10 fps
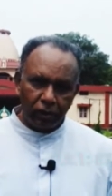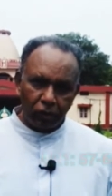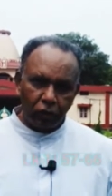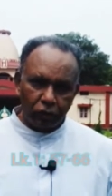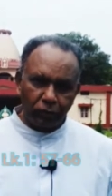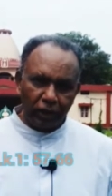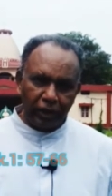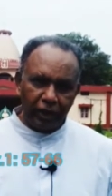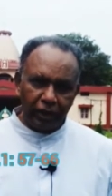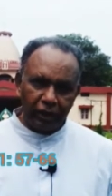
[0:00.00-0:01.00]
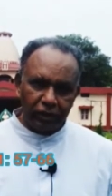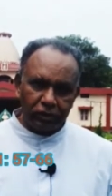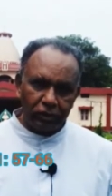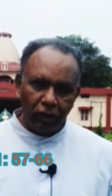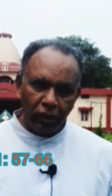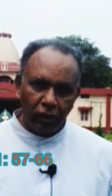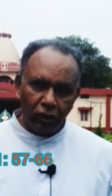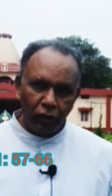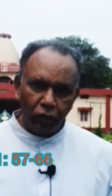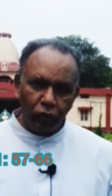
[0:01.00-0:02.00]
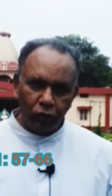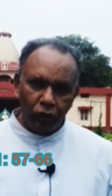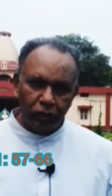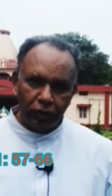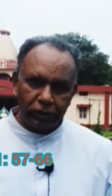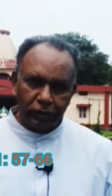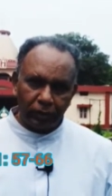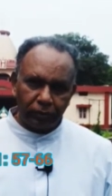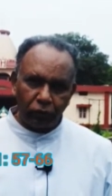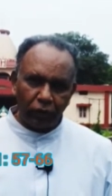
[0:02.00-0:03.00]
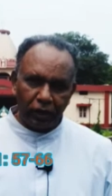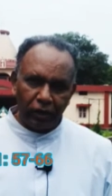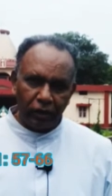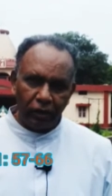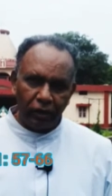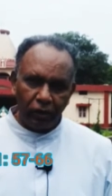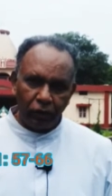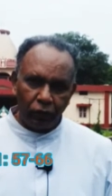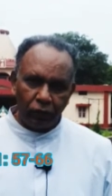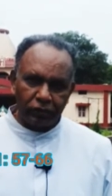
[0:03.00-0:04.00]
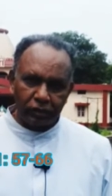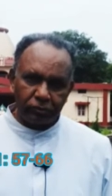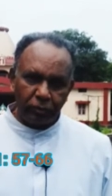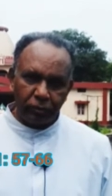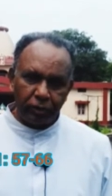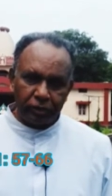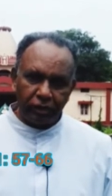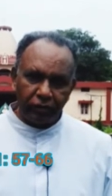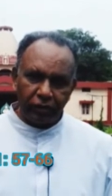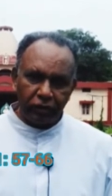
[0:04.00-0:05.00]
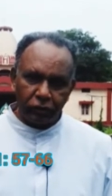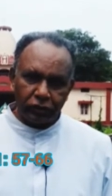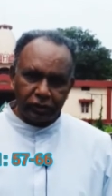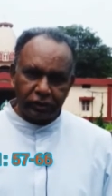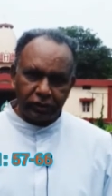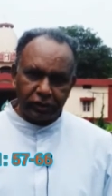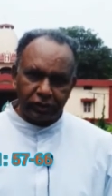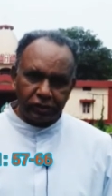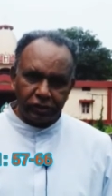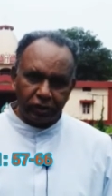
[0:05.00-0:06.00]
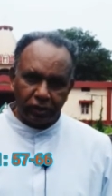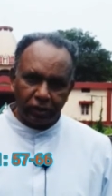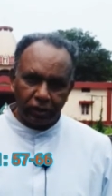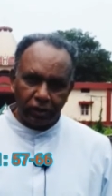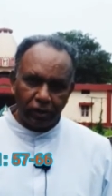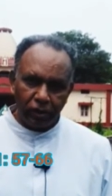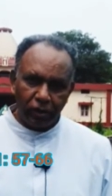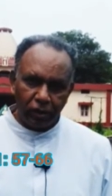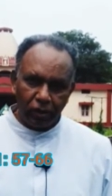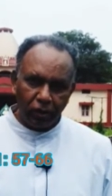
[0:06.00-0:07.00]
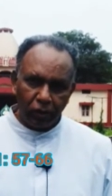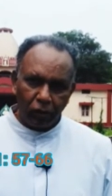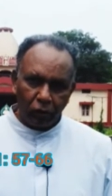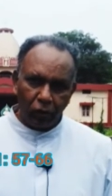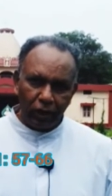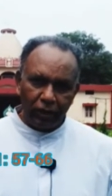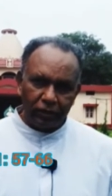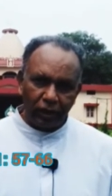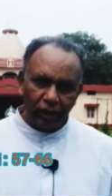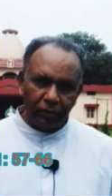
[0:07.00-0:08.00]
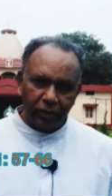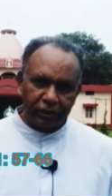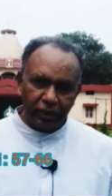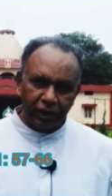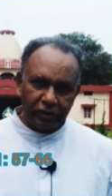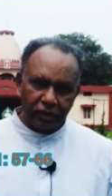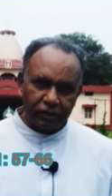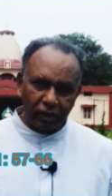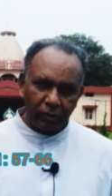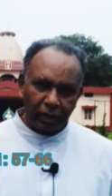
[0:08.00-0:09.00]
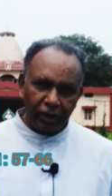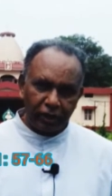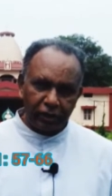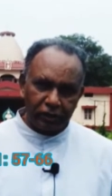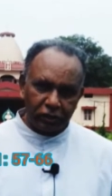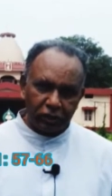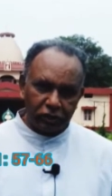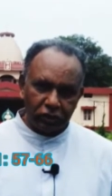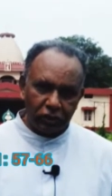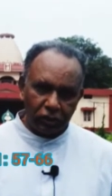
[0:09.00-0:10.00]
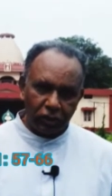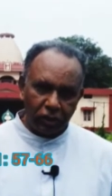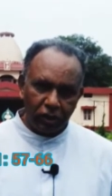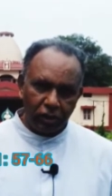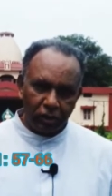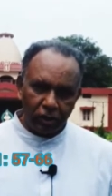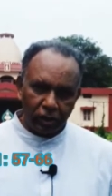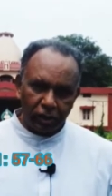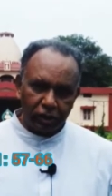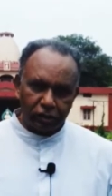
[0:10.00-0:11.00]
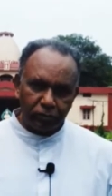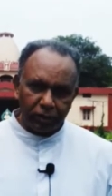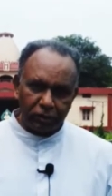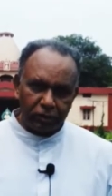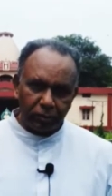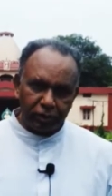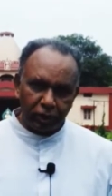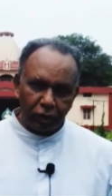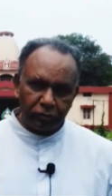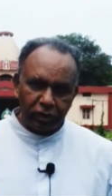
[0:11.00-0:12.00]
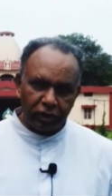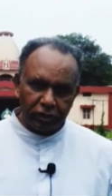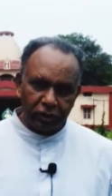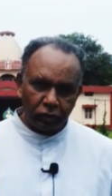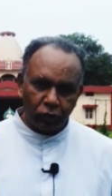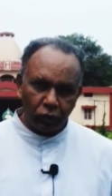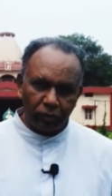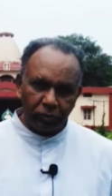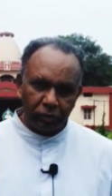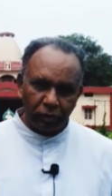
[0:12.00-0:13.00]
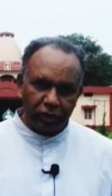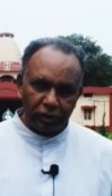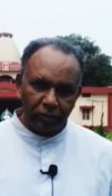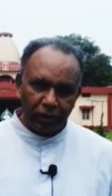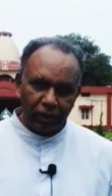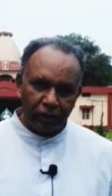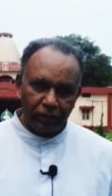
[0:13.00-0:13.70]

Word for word: Gospel reading is Luke chapter 1, verses 57 to 66. Only three birthdays are celebrated in the church Christmas, the birthday of Jesus on 25th of December,